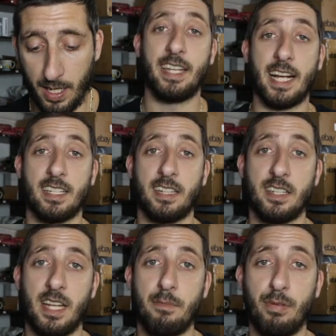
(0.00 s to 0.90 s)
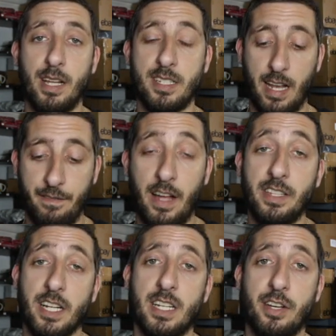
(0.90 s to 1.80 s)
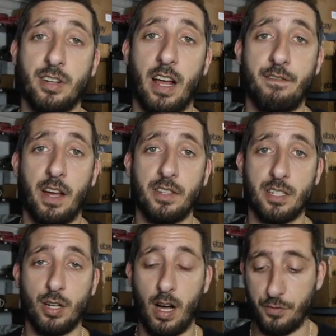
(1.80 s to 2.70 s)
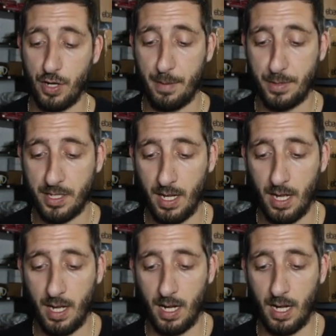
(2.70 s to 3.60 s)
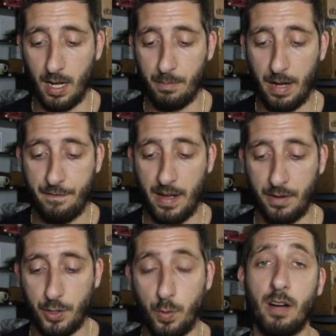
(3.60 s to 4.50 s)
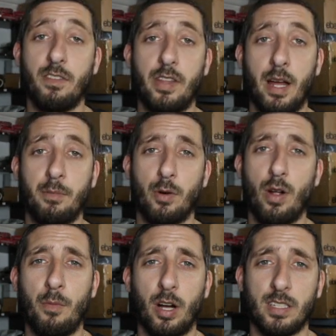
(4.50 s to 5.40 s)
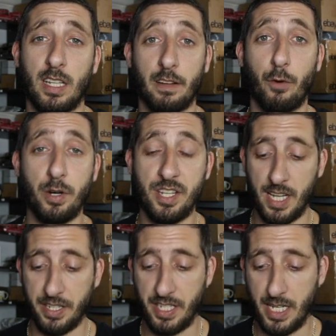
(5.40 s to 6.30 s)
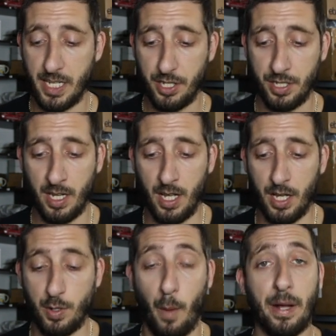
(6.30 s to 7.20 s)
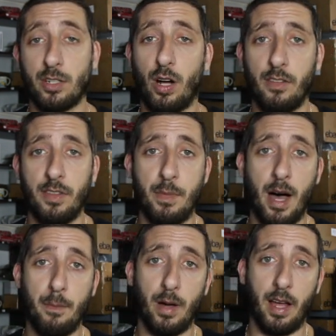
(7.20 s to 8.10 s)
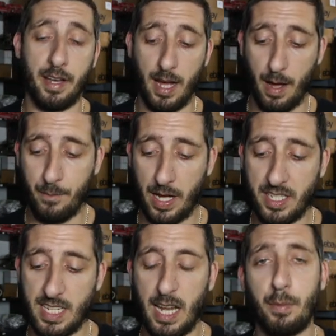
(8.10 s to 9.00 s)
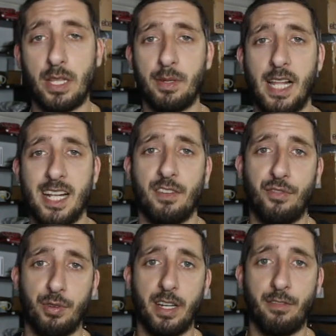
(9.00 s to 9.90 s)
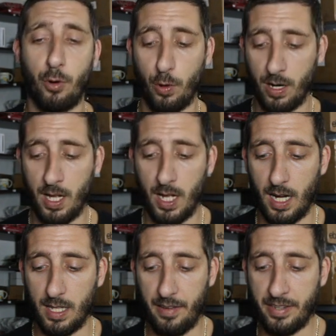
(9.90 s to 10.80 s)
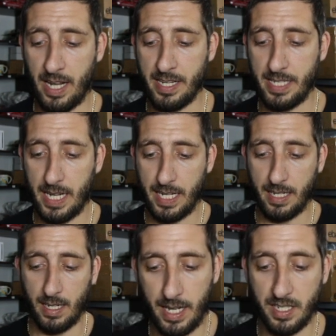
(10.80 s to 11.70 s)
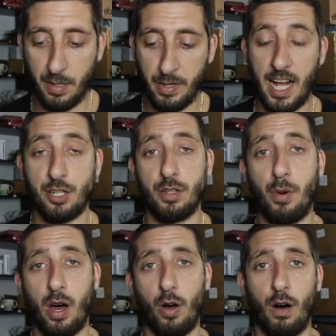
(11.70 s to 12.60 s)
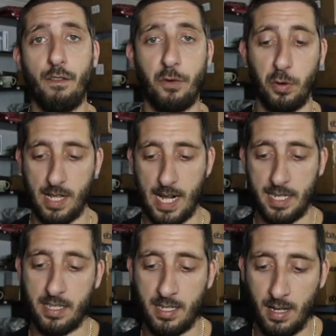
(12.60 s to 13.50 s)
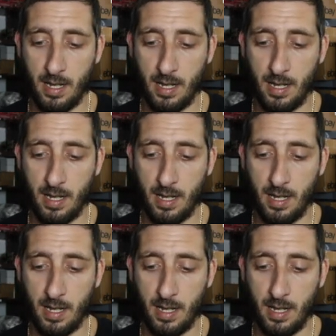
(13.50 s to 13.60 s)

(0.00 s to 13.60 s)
Next, at the same place that I found the Excedrin, I found these cough drops. I found 12 of them. They were all marked at like 40 cents each. So I picked all of them up, and I decided to put them in lots of 3 for $11.98. And somebody actually bought all 4 lots.